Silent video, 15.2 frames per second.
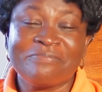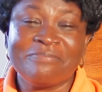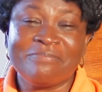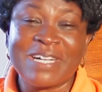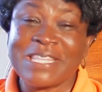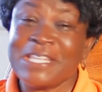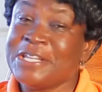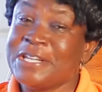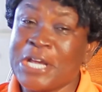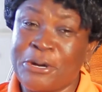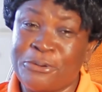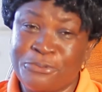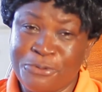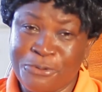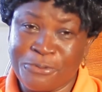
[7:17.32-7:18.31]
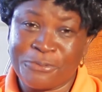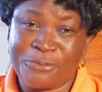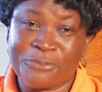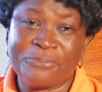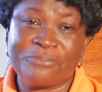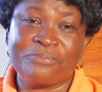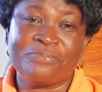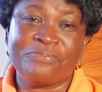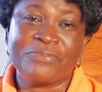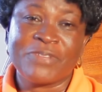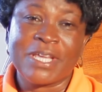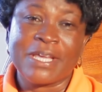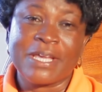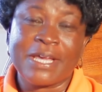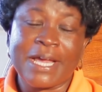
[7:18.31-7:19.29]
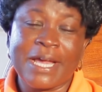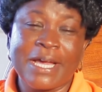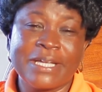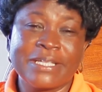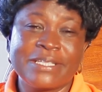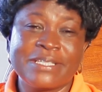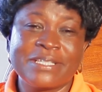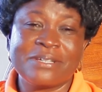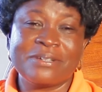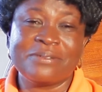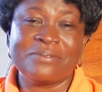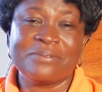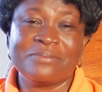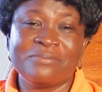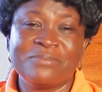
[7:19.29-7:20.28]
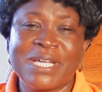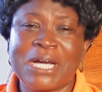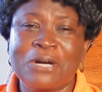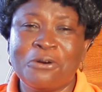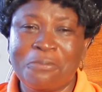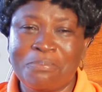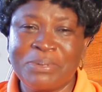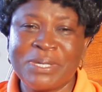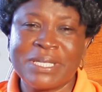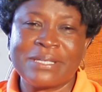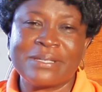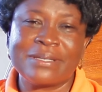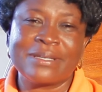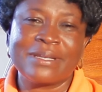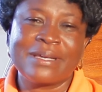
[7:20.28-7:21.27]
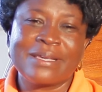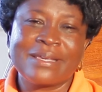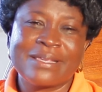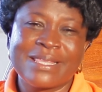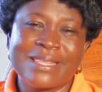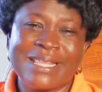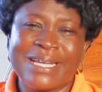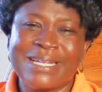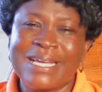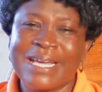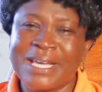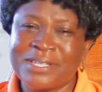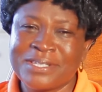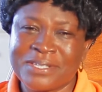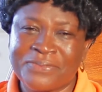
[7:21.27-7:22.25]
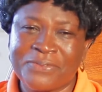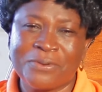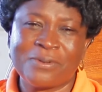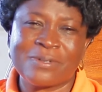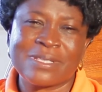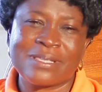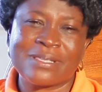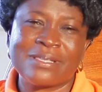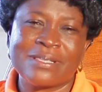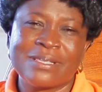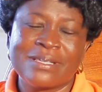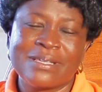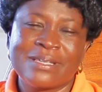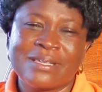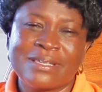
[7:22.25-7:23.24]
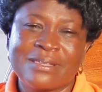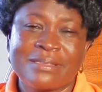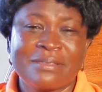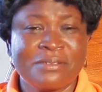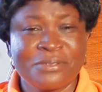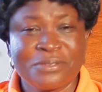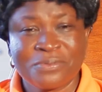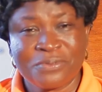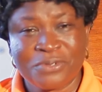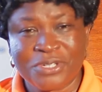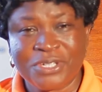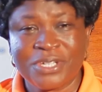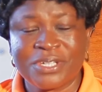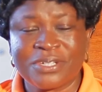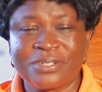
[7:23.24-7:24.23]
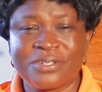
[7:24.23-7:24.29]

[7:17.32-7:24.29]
but they now know. And we are hoping that henceforth things will change.